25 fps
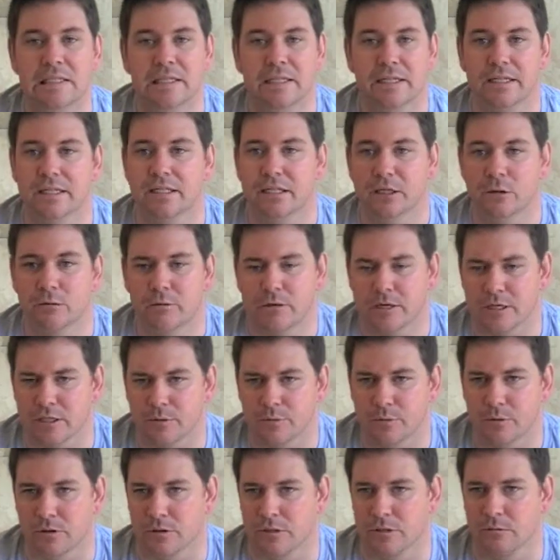in the
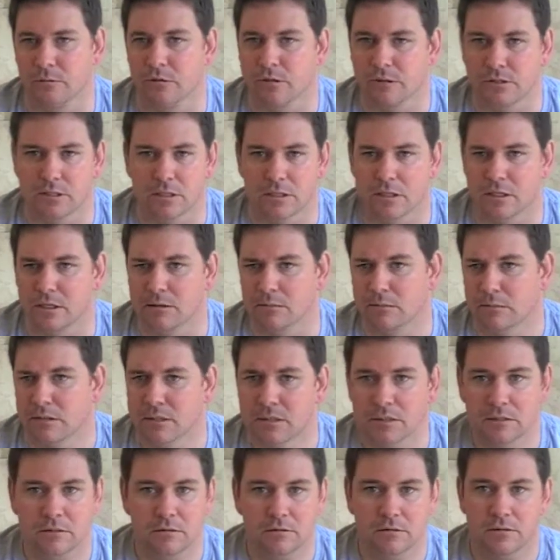quickest possible time.
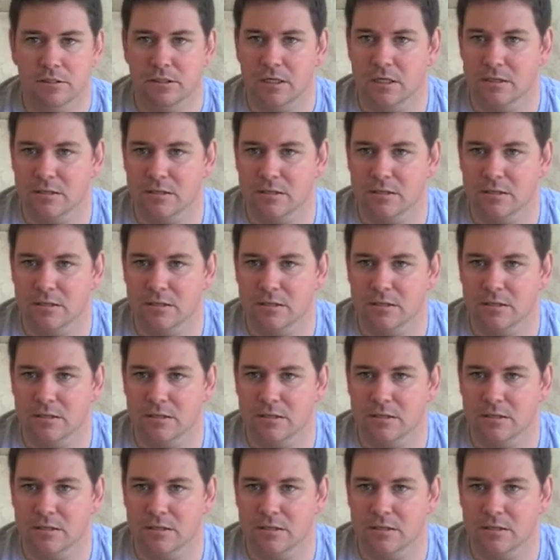Look,